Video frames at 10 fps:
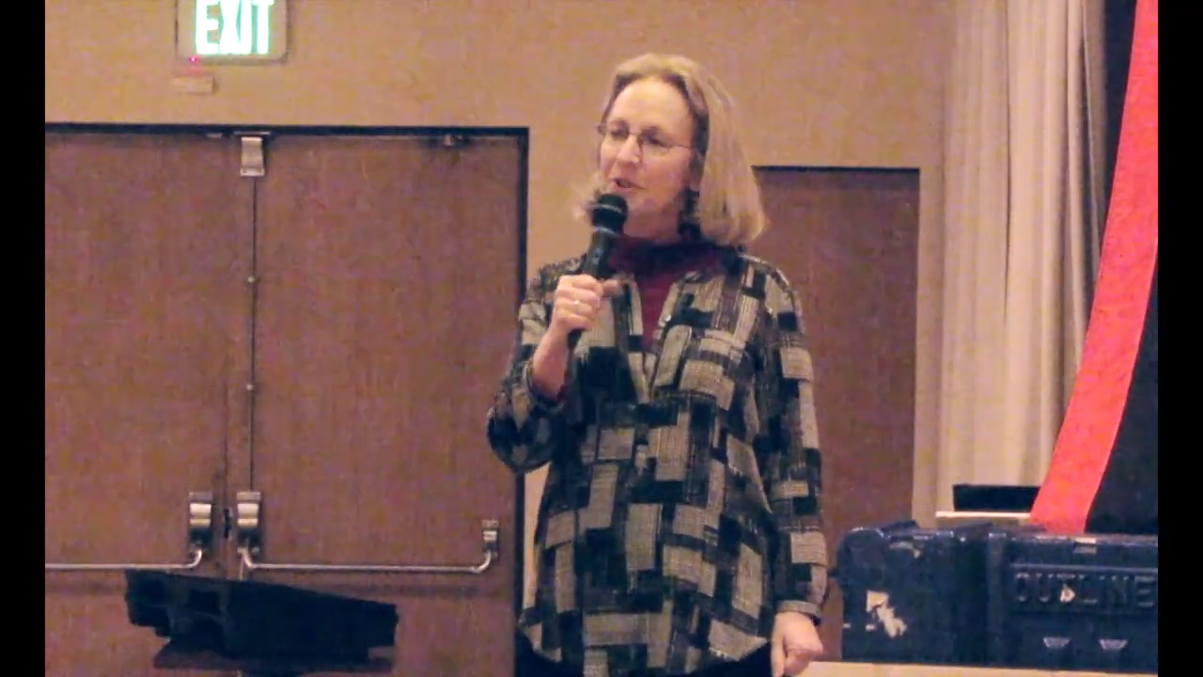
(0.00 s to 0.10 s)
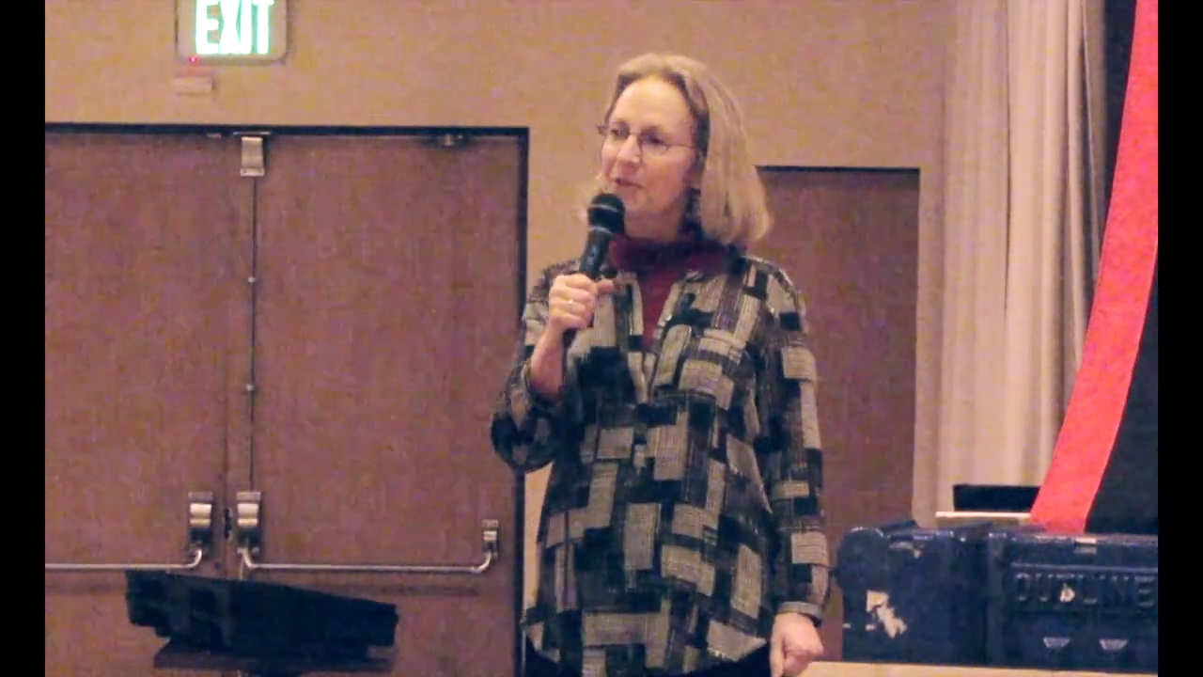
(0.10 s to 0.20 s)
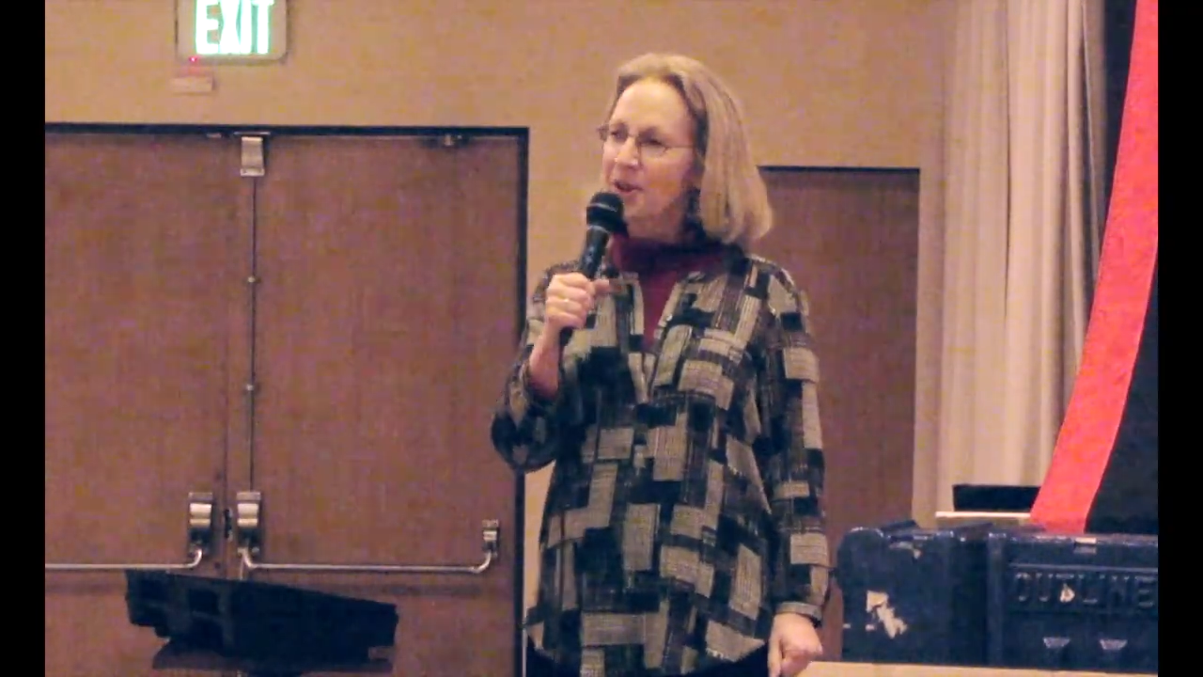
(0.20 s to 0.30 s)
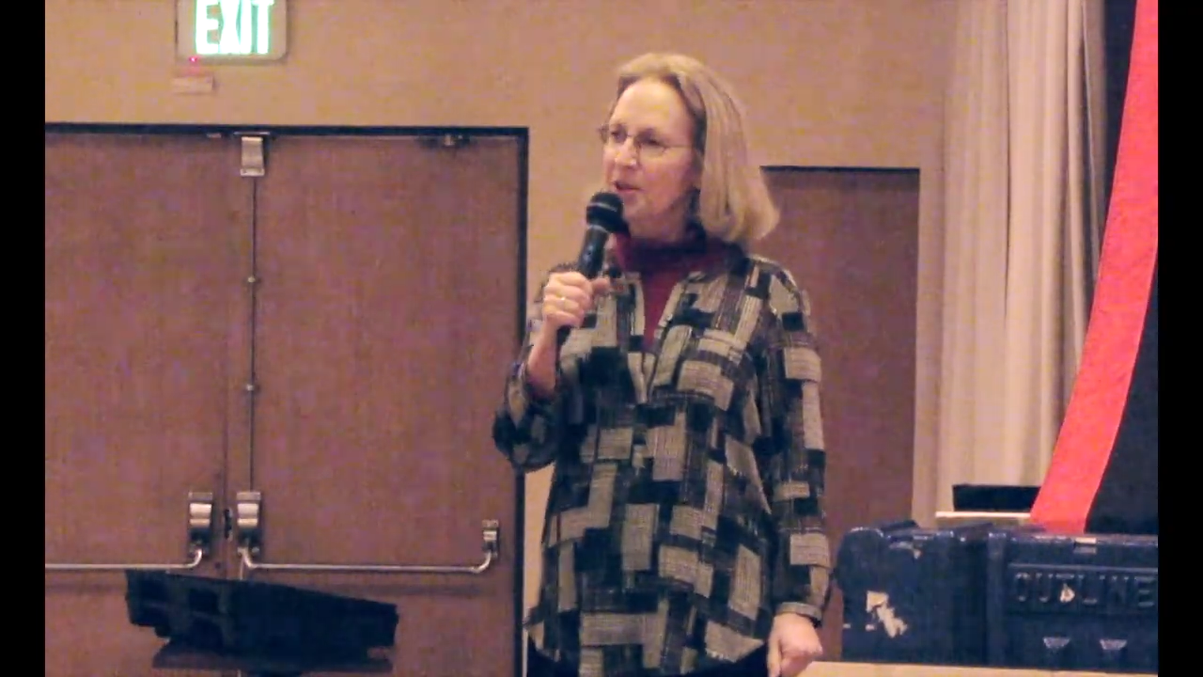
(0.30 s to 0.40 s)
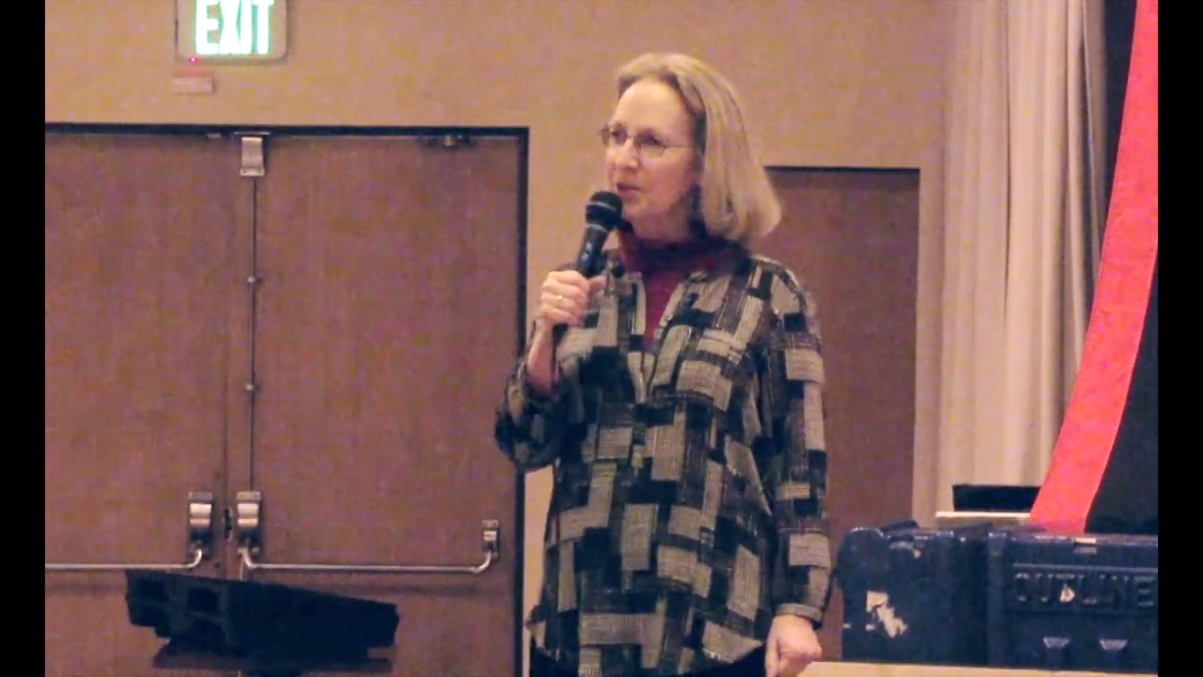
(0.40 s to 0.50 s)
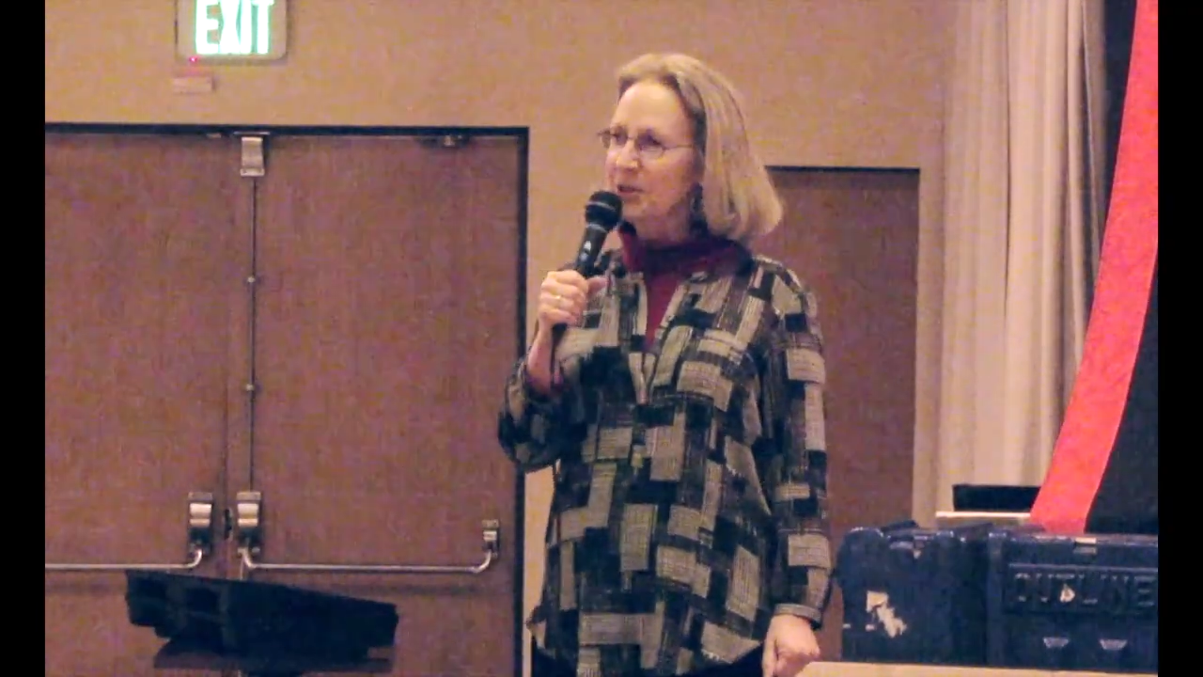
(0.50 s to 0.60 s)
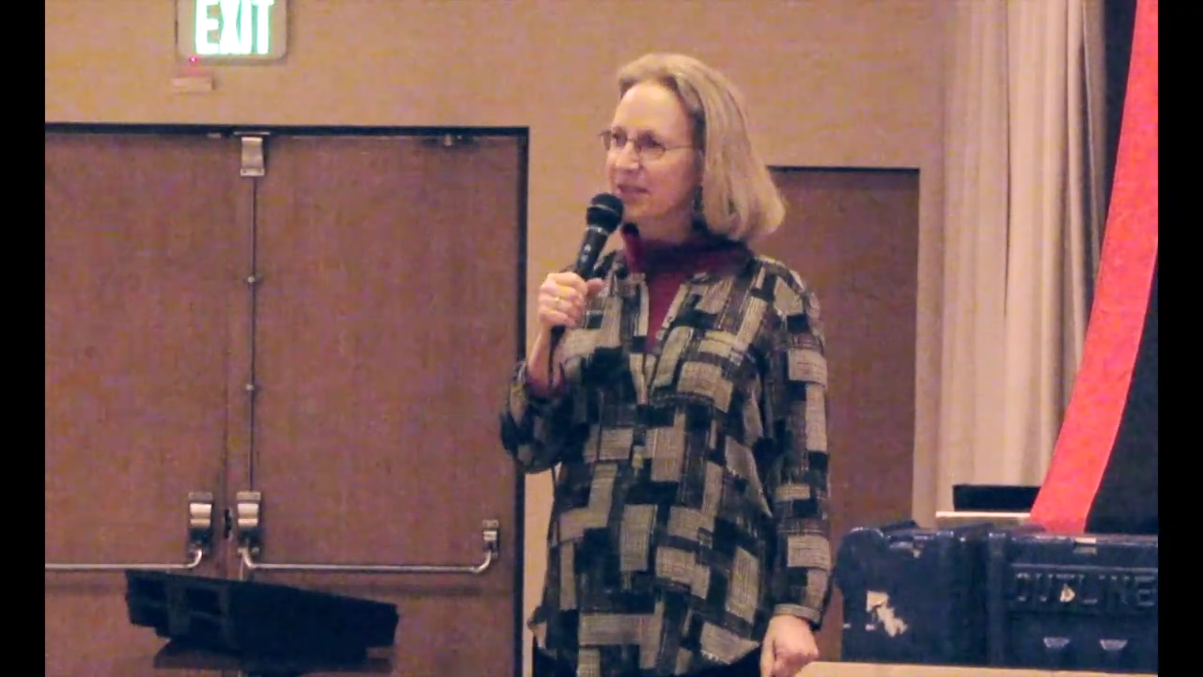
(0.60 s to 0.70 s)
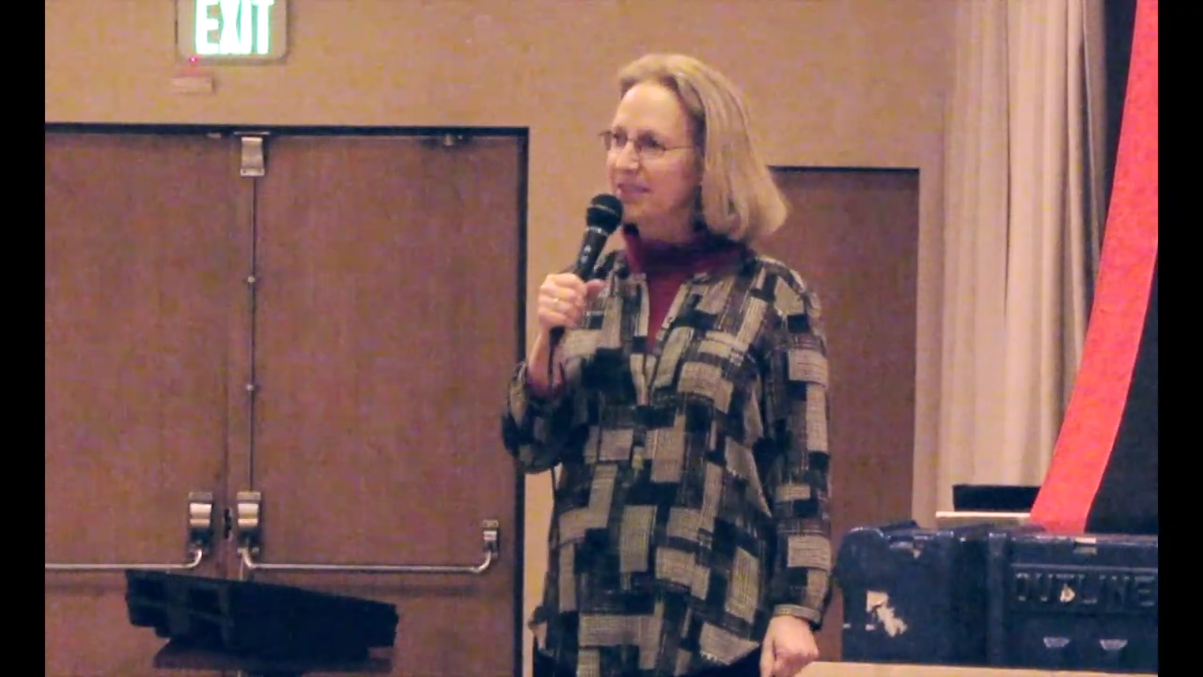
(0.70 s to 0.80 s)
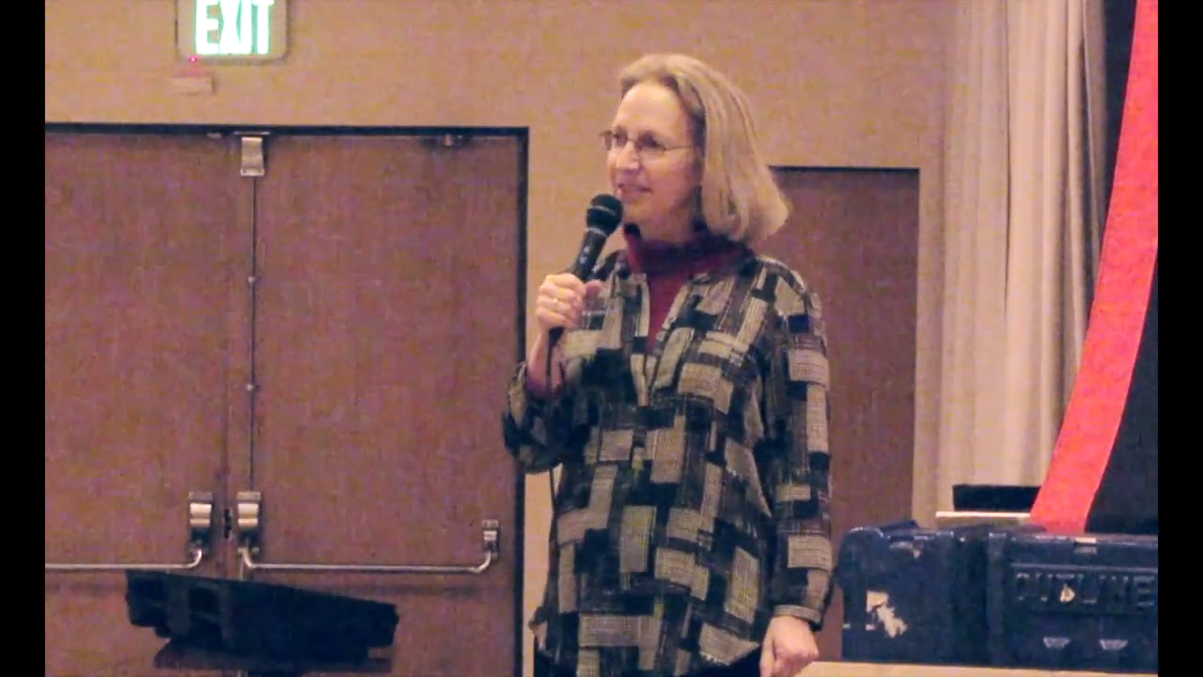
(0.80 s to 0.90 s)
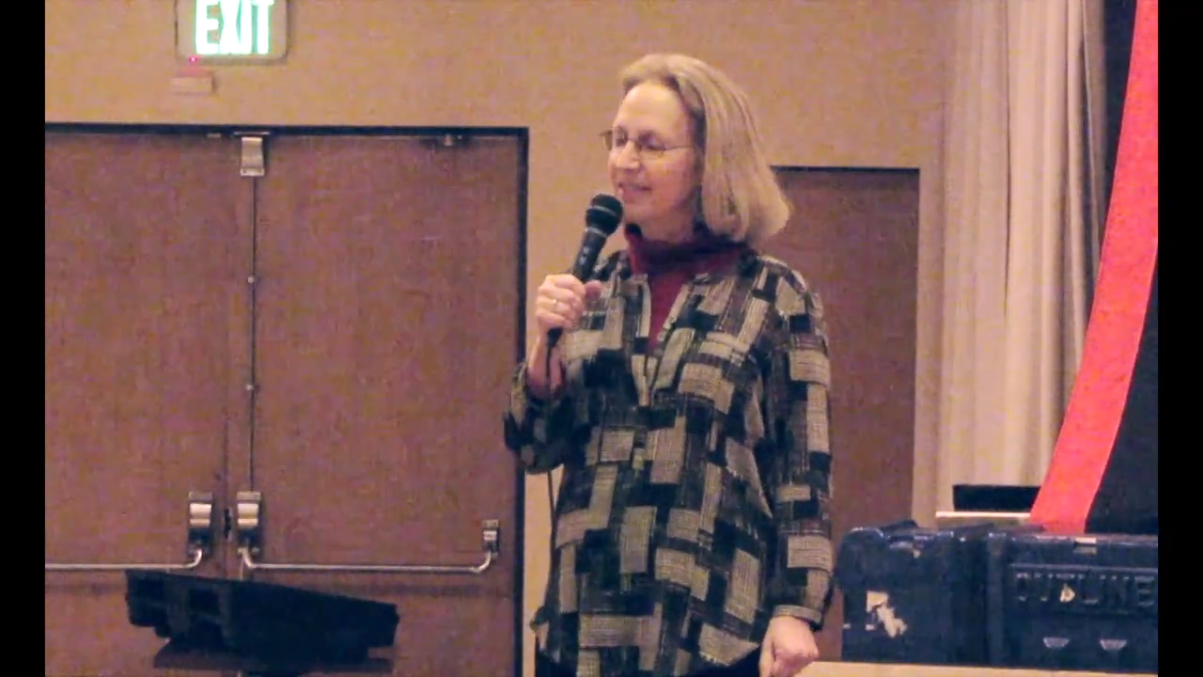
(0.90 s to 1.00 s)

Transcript: of ours,